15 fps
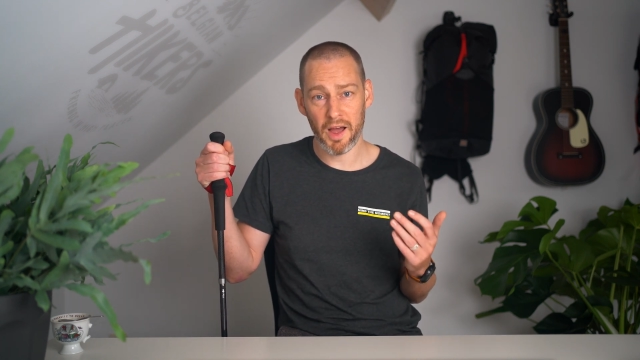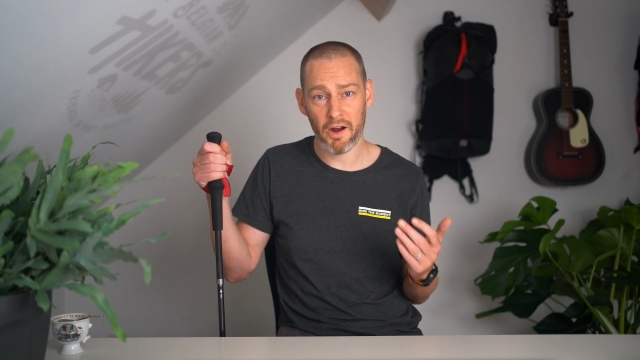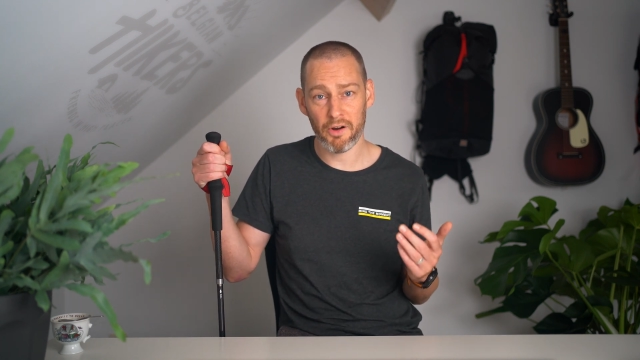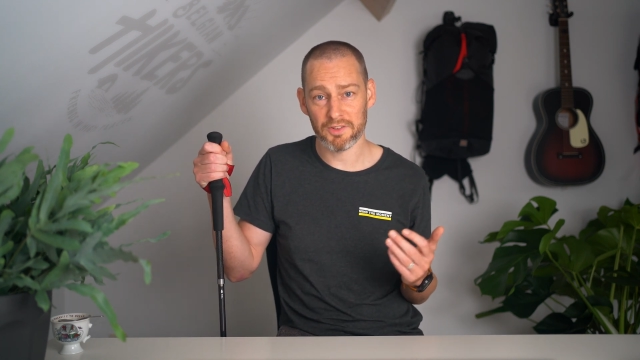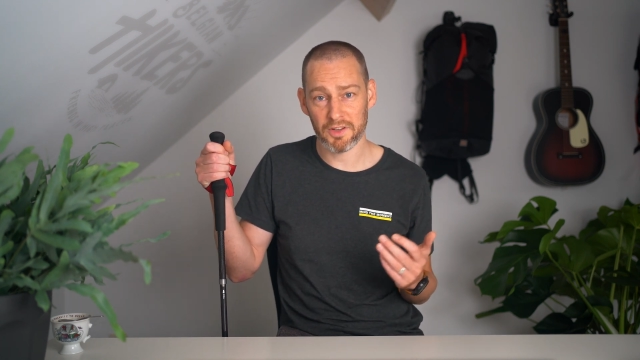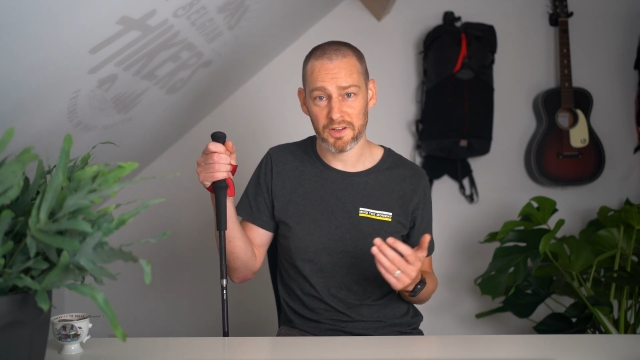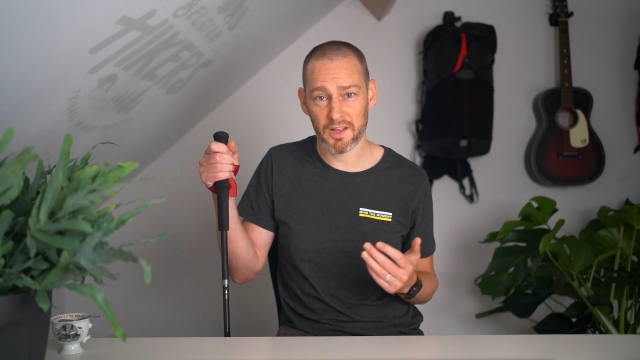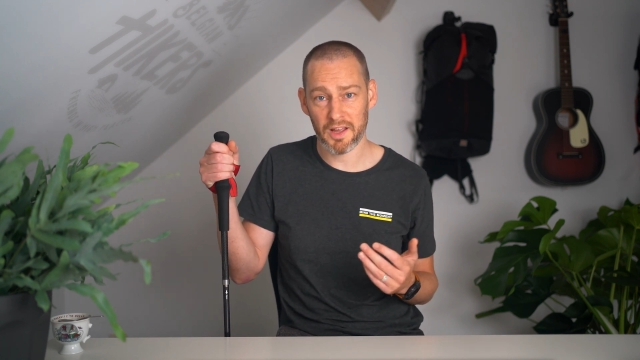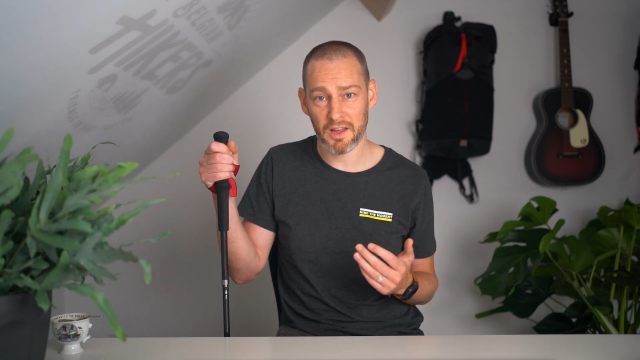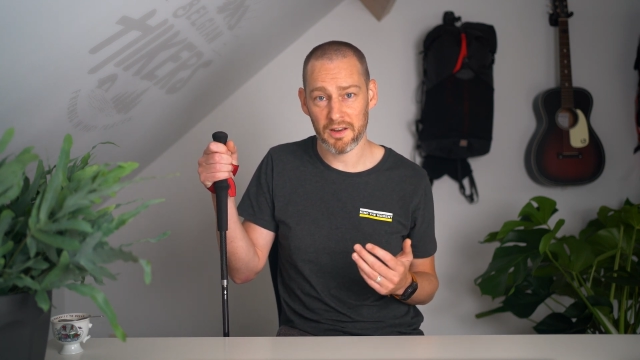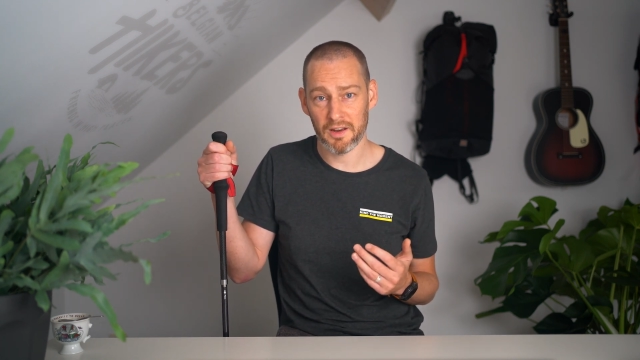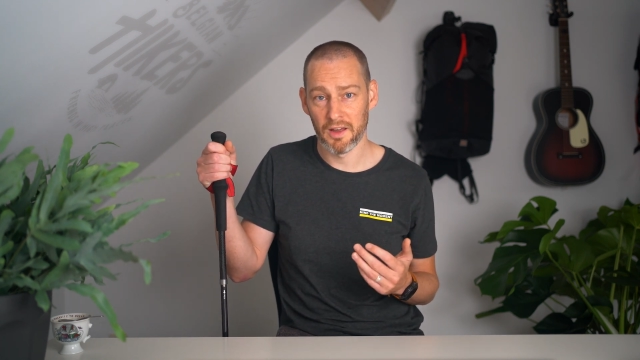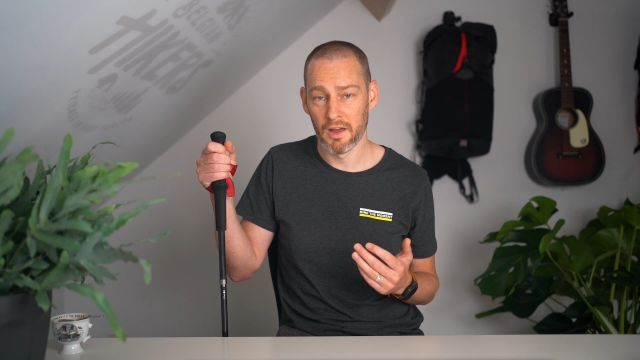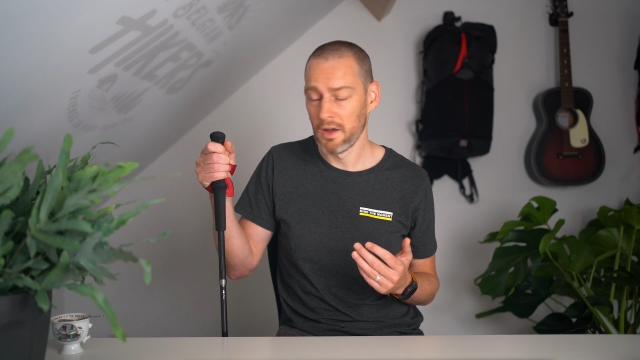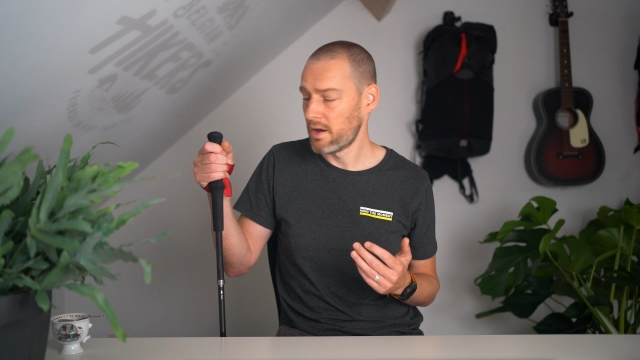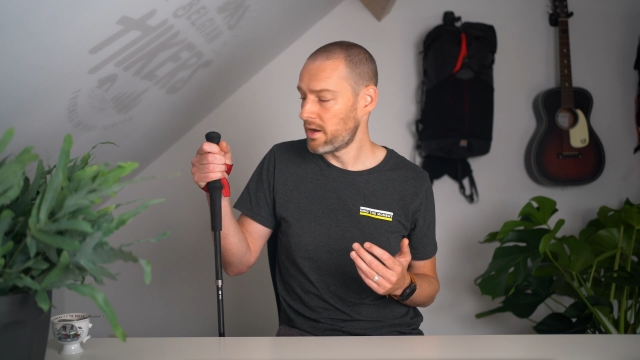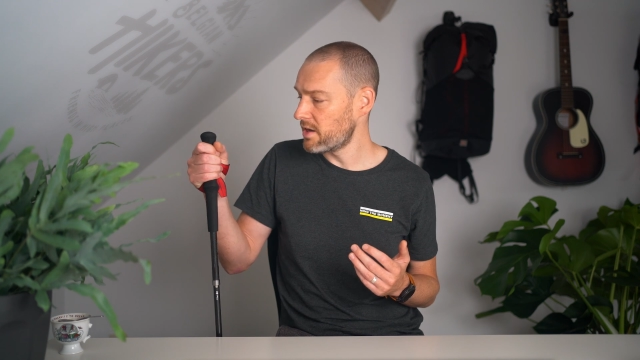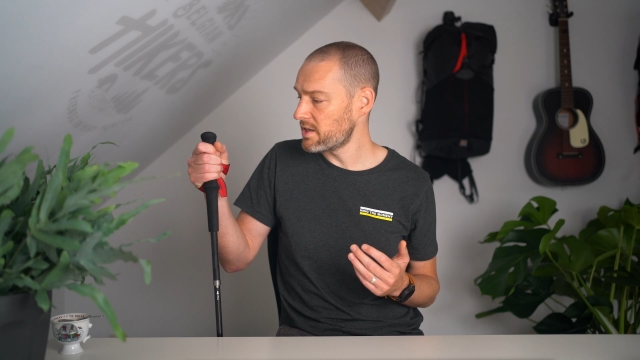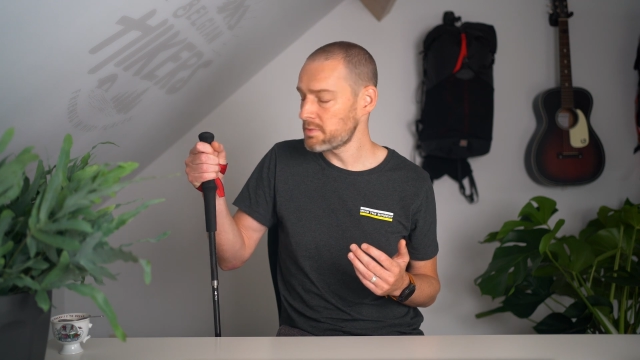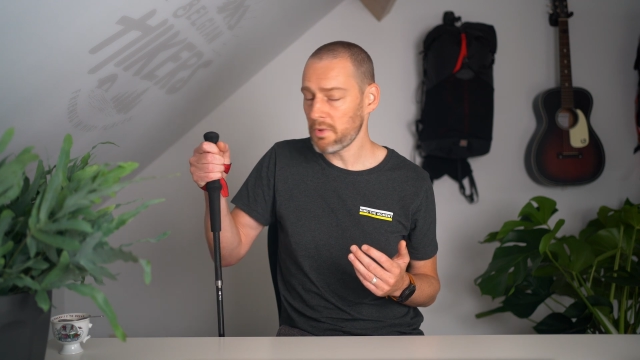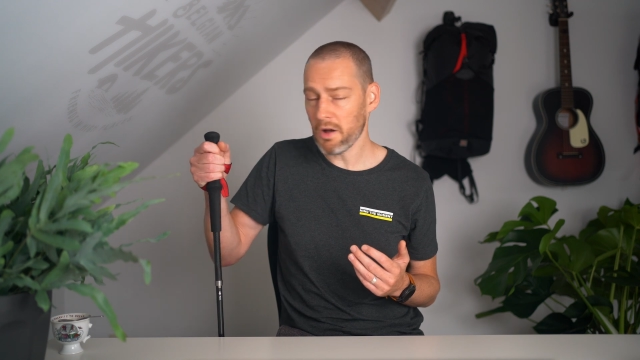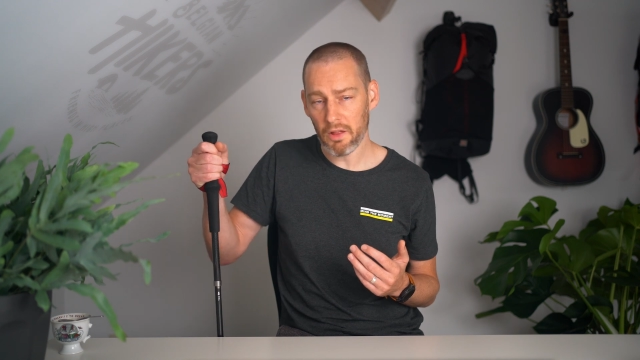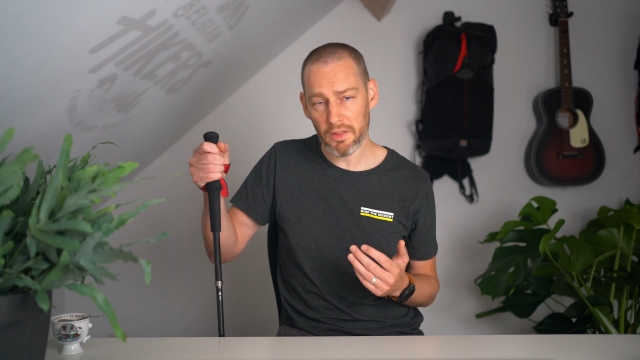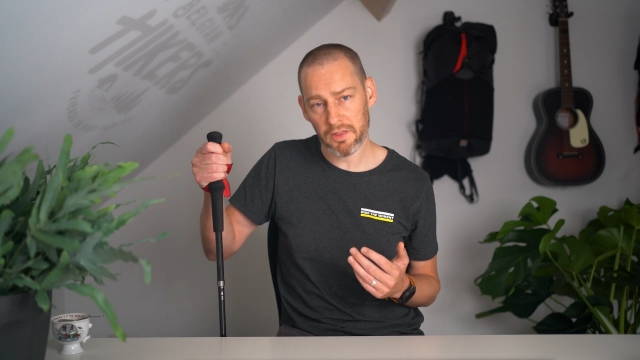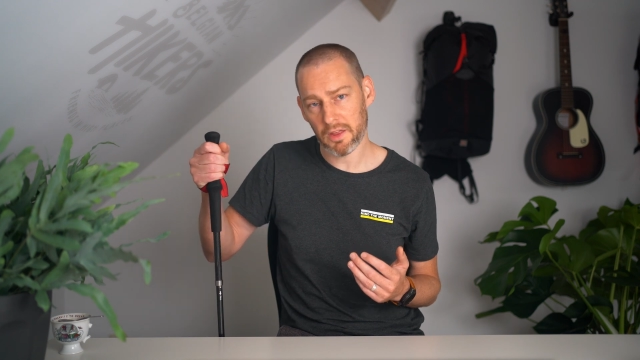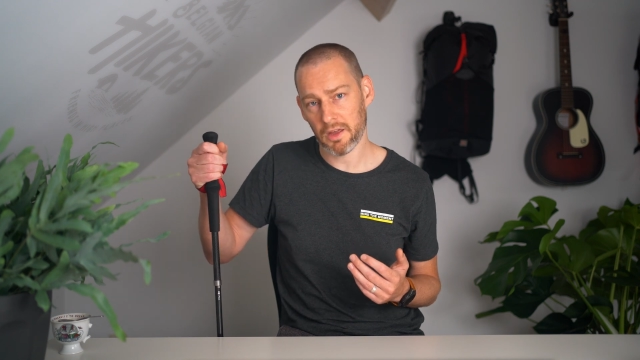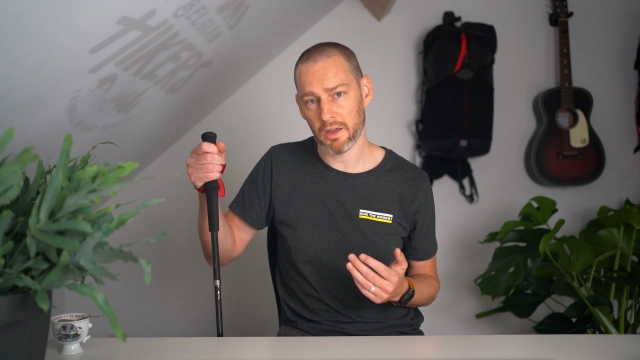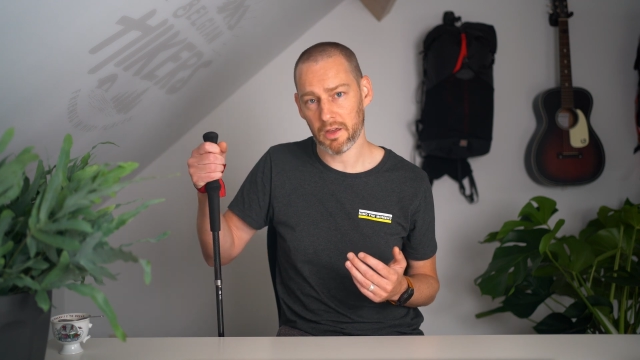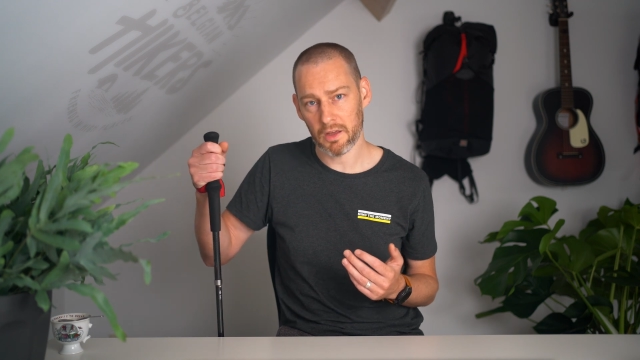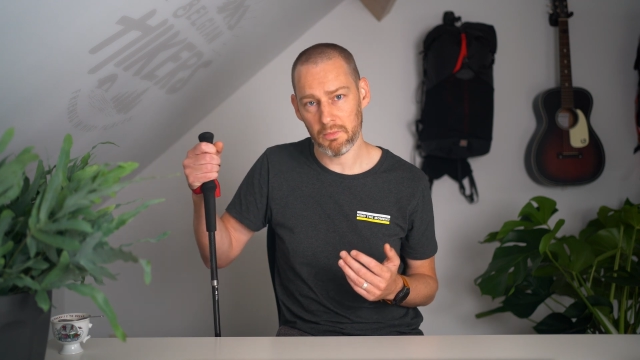hours on end, a small
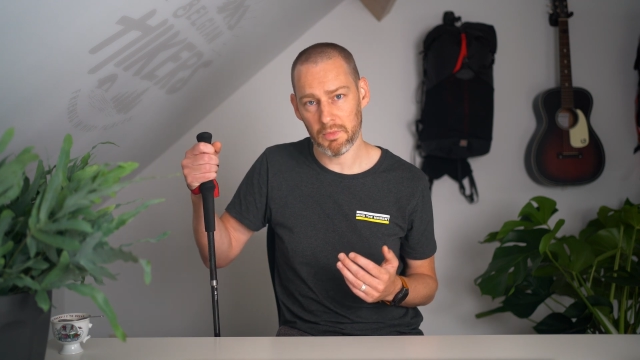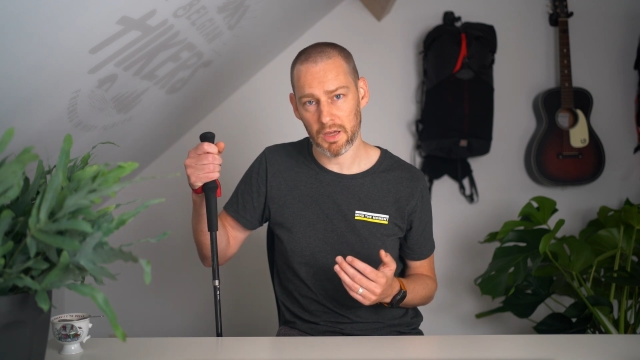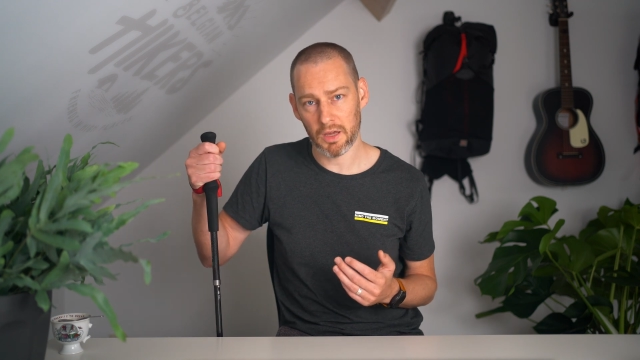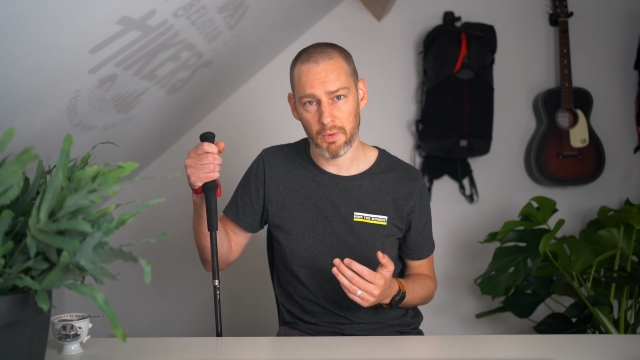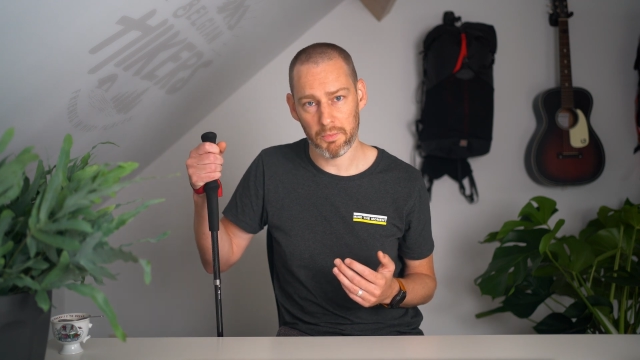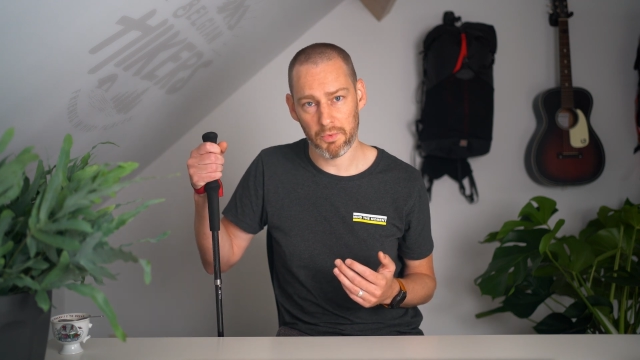thing can become a